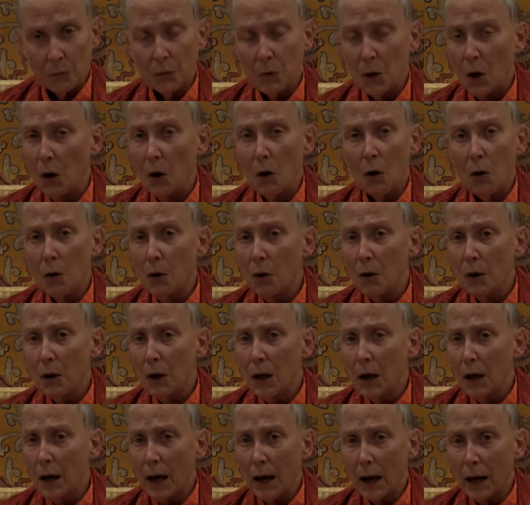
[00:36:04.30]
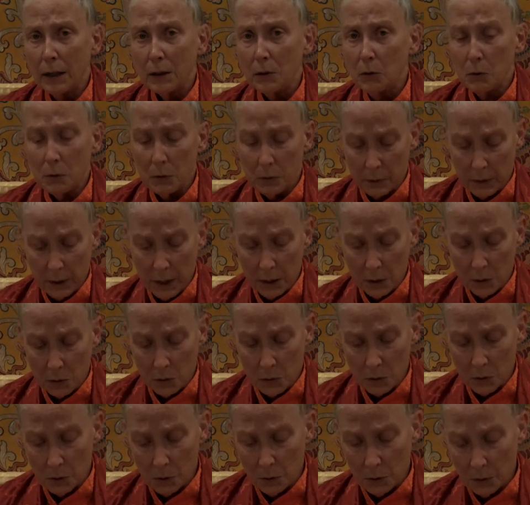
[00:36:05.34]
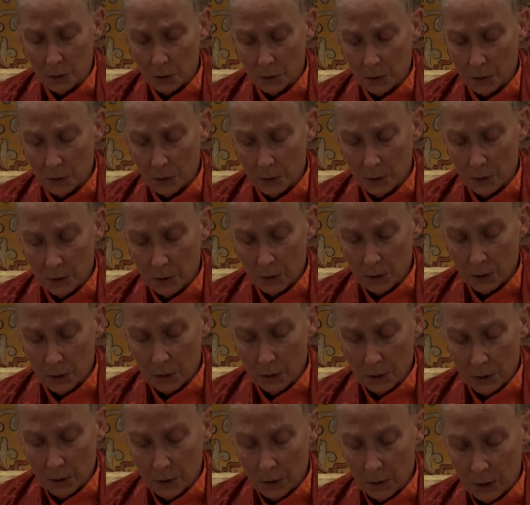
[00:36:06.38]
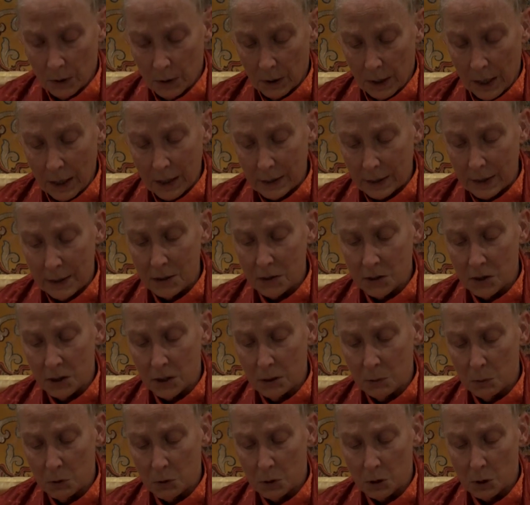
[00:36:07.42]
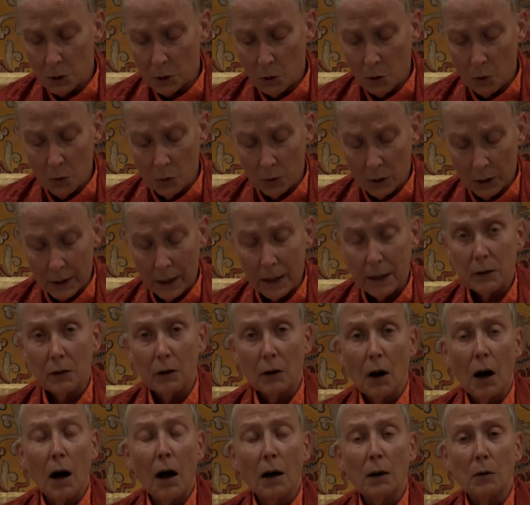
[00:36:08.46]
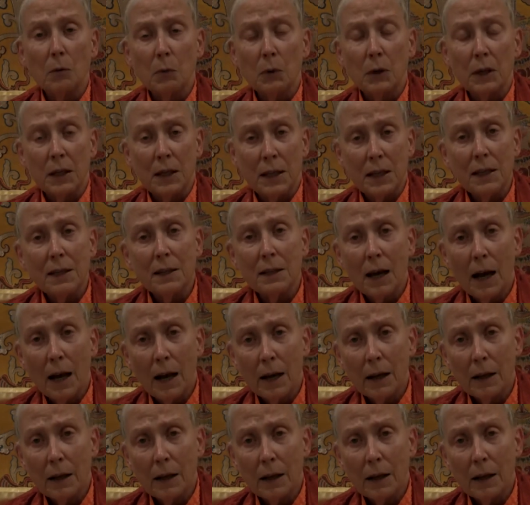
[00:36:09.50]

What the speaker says: No, I don't think so. At least he was alone later on when he died.